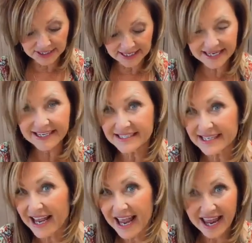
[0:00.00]
you can
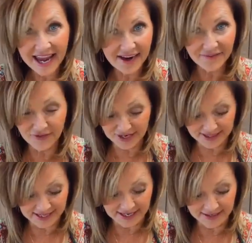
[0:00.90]
eat
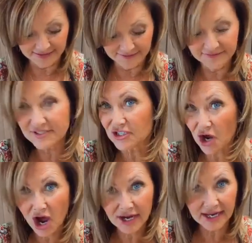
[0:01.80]
everything,
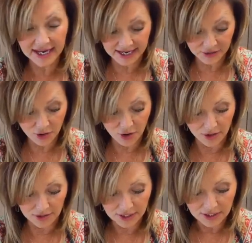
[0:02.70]
stalk and
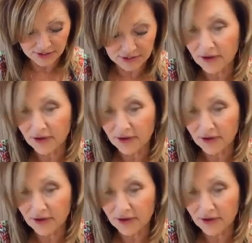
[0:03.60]
all.